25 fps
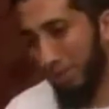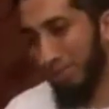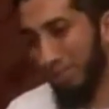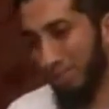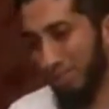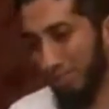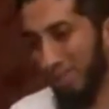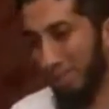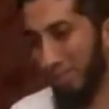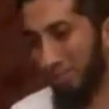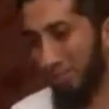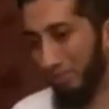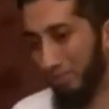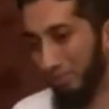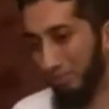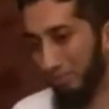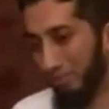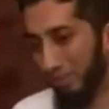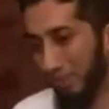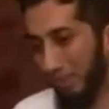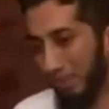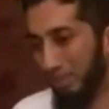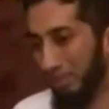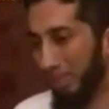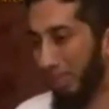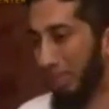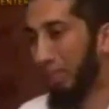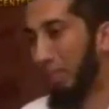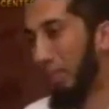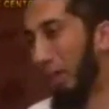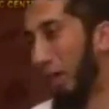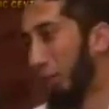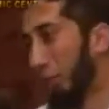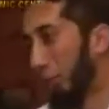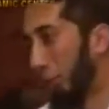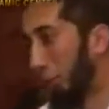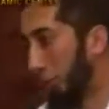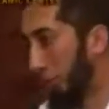about Islam and tell her
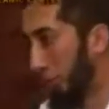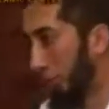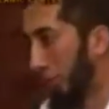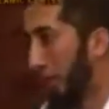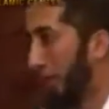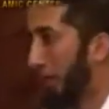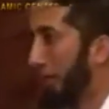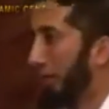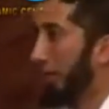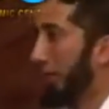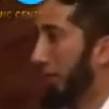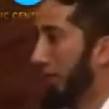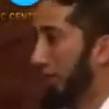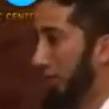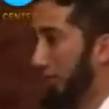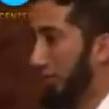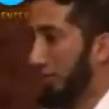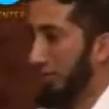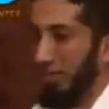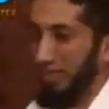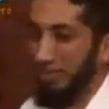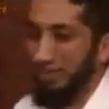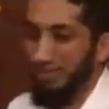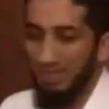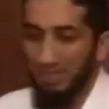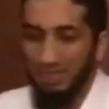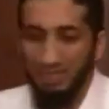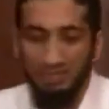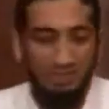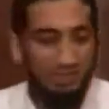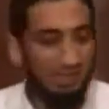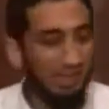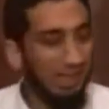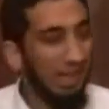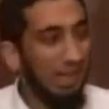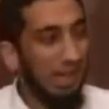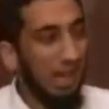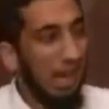how Christianity doesn't make
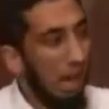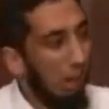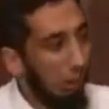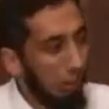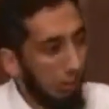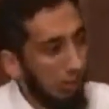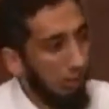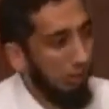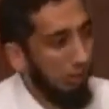sense. How